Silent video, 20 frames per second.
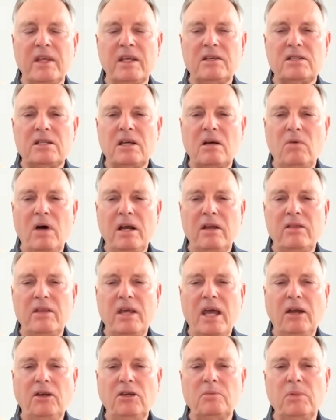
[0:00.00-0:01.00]
So one of
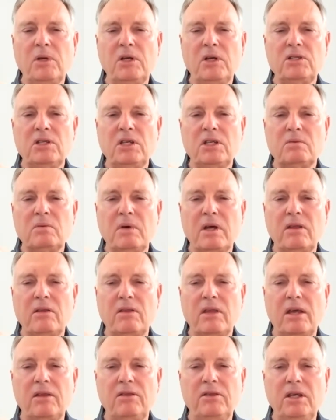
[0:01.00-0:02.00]
the attributes is whether
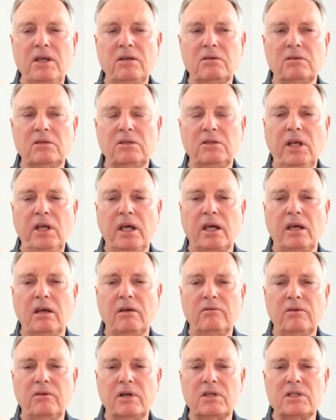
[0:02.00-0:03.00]
they're thin or thick,
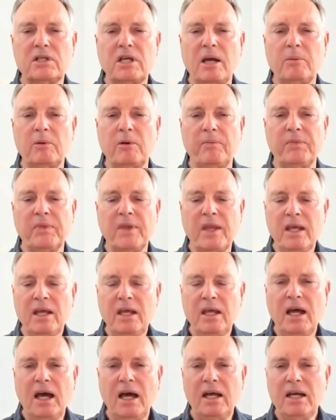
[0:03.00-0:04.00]
for example.
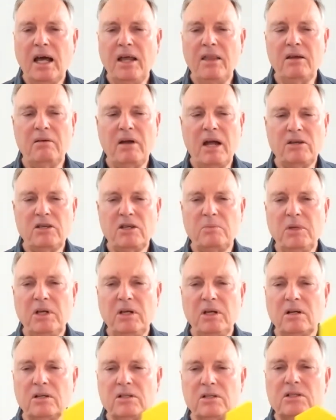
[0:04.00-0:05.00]
Another
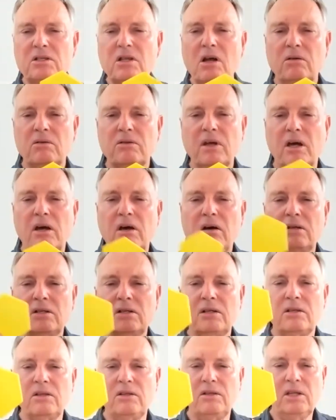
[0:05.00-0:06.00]
attribute, I'll just hold
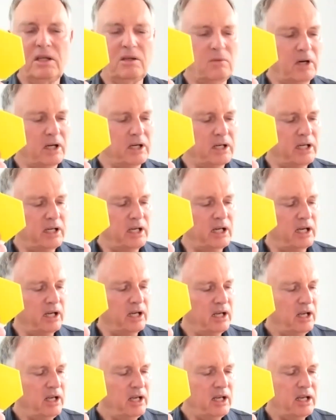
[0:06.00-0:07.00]
onto the thick one here,
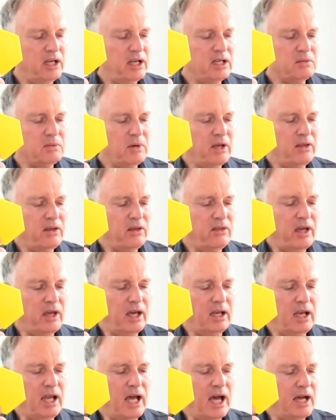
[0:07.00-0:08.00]
is whether
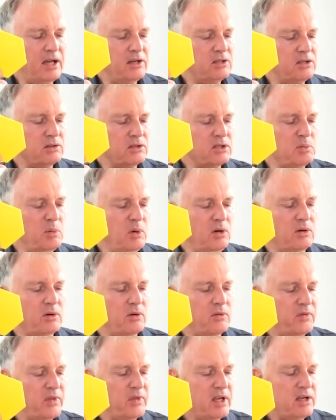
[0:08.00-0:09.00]
they're large or
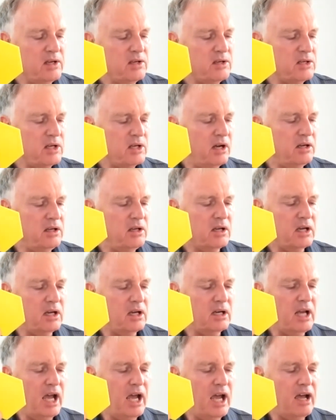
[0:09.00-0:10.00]
small. So you
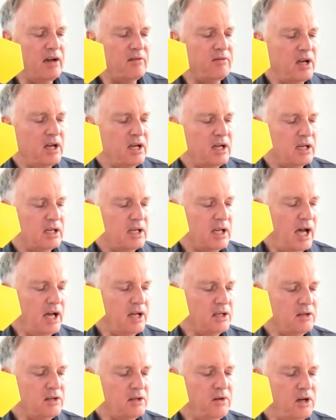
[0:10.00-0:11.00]
can have
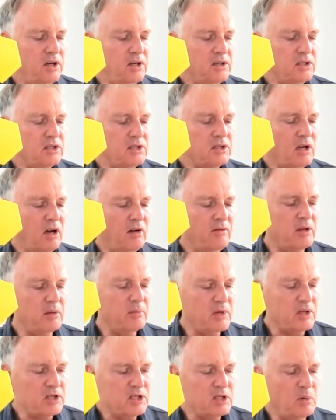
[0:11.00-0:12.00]
larger versions of
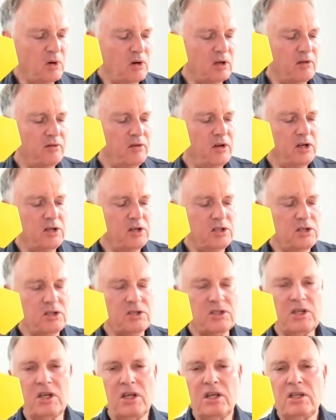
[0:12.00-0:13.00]
them and smaller
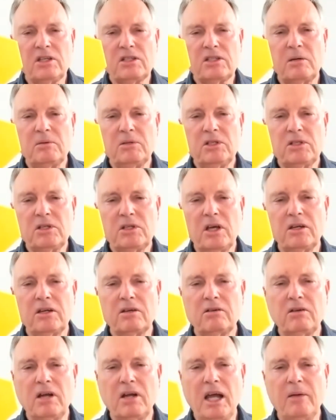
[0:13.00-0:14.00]
versions. So I'm just going to
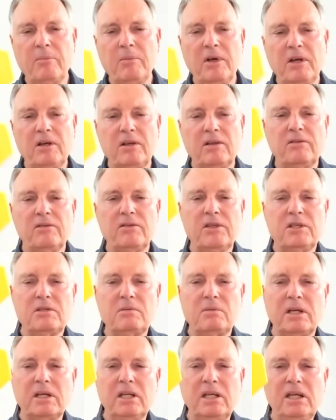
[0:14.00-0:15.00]
grab this
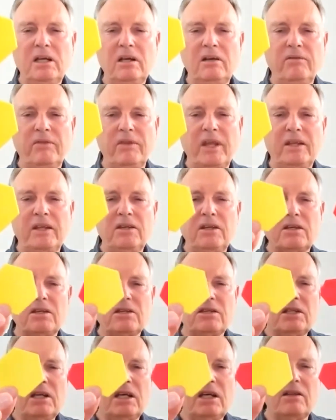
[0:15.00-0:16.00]
one here, and you
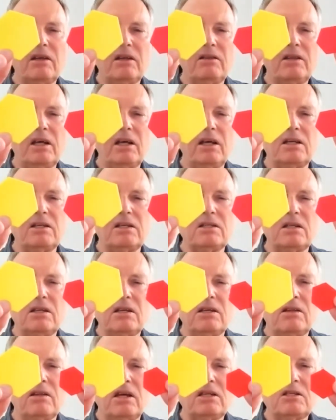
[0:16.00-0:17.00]
can see that there's
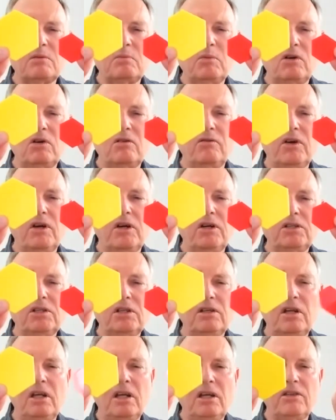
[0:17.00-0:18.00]
a small
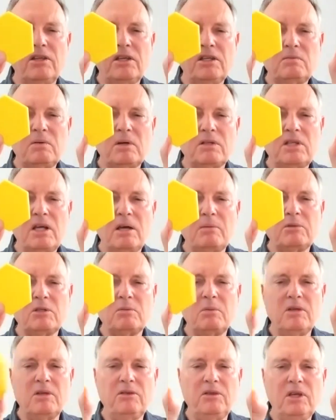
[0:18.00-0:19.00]
version. This one happens
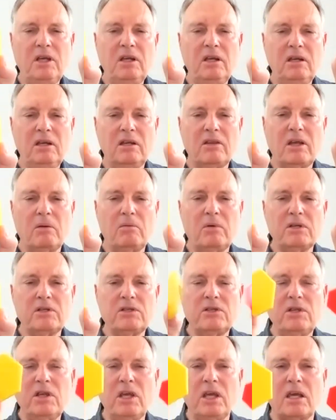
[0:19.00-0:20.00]
to be thin and that
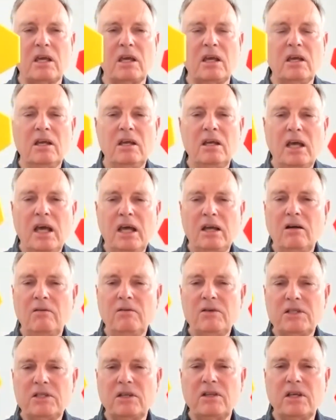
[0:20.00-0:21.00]
one's thick. And
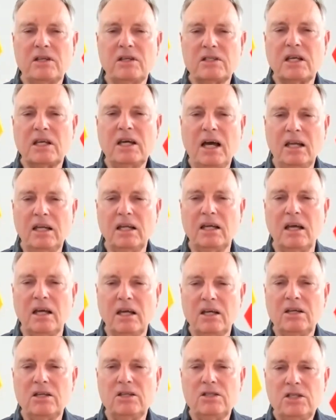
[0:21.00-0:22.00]
obviously there's a color
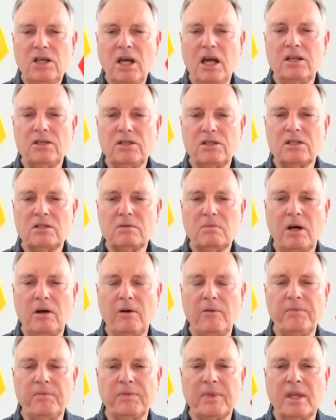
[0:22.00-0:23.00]
change as
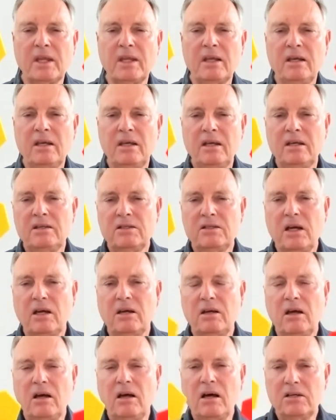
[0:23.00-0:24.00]
well.
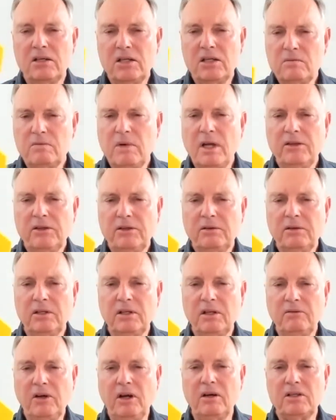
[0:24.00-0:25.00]
So I'll just run through
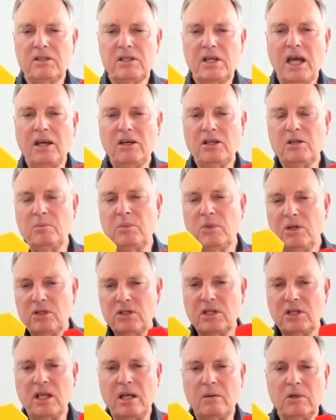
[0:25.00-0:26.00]
the various
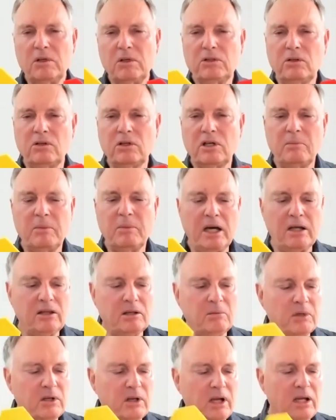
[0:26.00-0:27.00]
attributes and then we'll talk about
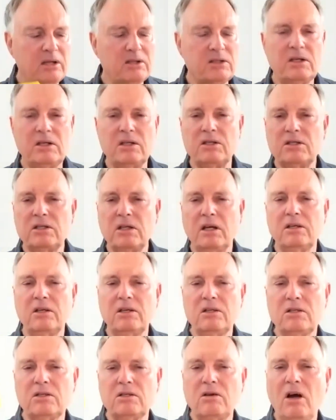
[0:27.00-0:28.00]
them as it is. So to
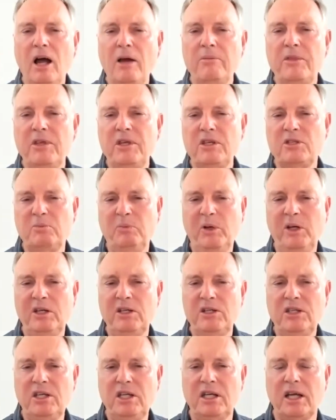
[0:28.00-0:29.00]
describe this
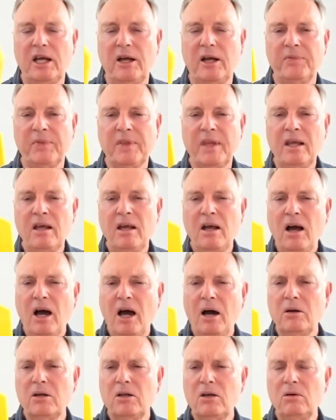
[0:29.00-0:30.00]
piece here,
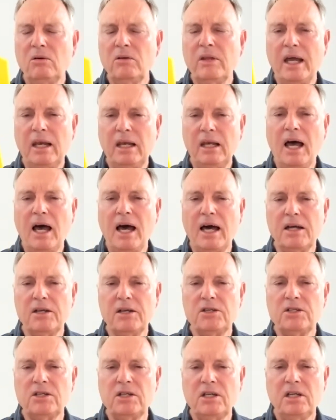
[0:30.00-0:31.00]
I would call that
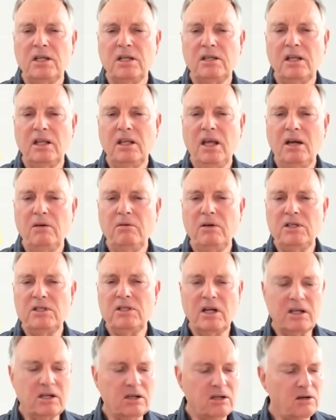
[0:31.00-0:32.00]
large. Now, the only
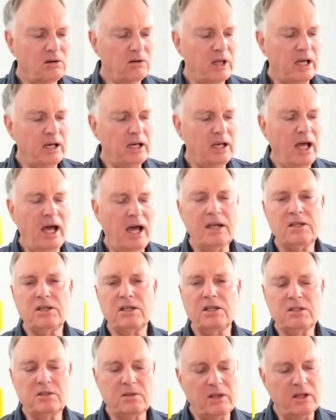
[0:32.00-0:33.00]
reason I can call that large
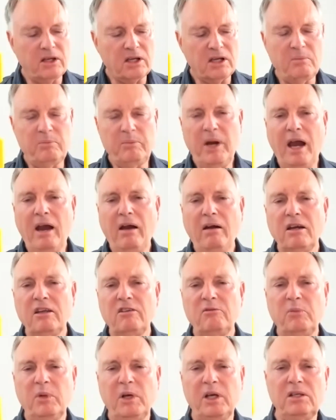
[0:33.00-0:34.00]
is the
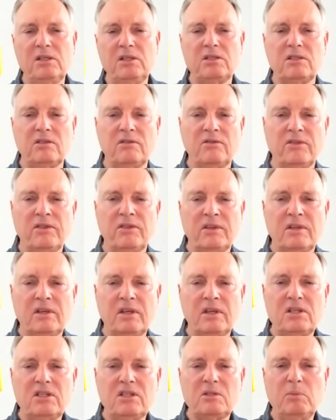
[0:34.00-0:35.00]
comparative piece
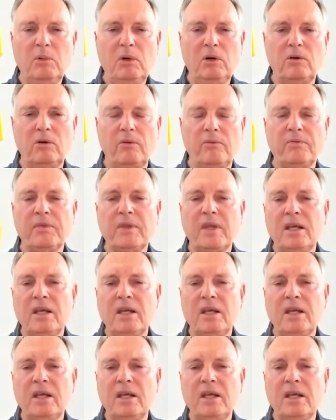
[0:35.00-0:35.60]
is small.